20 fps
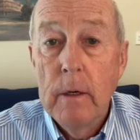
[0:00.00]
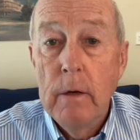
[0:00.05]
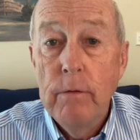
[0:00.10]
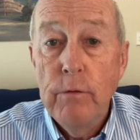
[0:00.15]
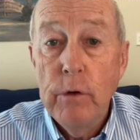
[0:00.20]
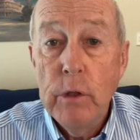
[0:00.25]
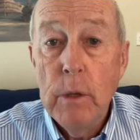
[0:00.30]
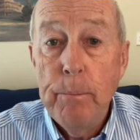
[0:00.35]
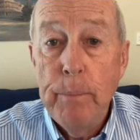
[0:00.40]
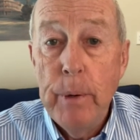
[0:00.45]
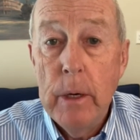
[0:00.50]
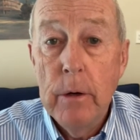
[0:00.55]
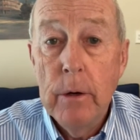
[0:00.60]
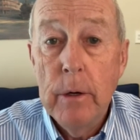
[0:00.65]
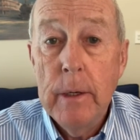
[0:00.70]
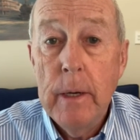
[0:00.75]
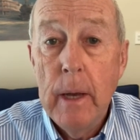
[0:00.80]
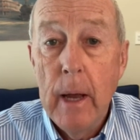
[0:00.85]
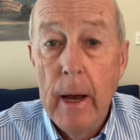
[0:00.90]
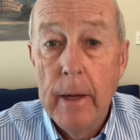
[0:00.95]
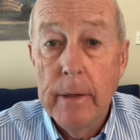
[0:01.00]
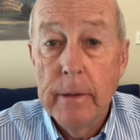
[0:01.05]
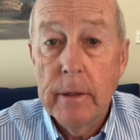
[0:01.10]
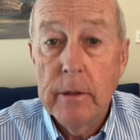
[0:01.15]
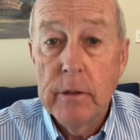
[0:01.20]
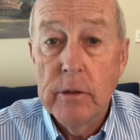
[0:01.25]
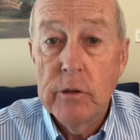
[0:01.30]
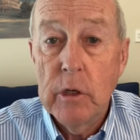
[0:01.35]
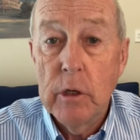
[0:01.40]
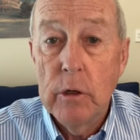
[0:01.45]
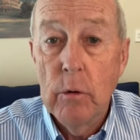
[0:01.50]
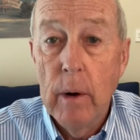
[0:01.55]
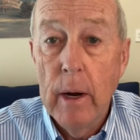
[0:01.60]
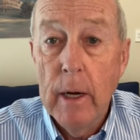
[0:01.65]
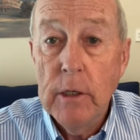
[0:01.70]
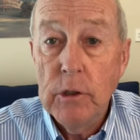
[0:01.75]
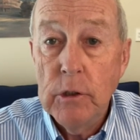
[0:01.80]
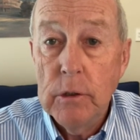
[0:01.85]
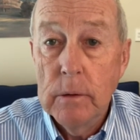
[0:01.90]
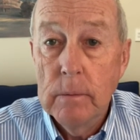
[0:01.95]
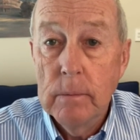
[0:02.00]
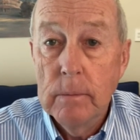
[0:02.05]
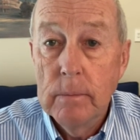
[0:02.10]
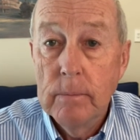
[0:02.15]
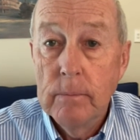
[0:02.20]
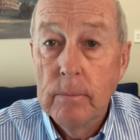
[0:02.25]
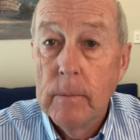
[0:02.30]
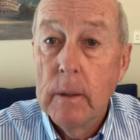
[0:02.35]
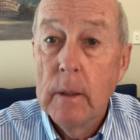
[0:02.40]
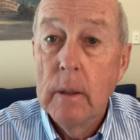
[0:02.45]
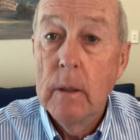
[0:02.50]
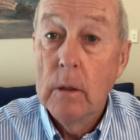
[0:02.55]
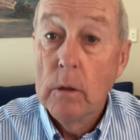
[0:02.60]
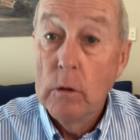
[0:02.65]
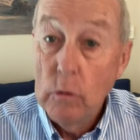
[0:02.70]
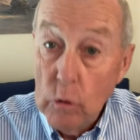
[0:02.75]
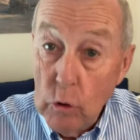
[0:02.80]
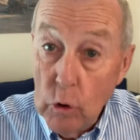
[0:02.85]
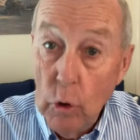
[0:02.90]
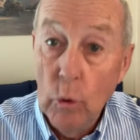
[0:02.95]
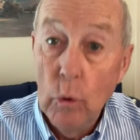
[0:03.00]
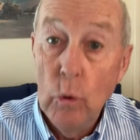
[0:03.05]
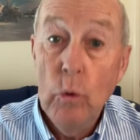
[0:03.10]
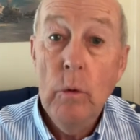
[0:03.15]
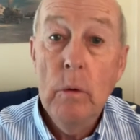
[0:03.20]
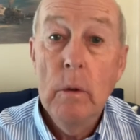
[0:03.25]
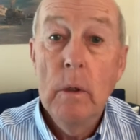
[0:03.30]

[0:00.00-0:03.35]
for the period under consideration. 2.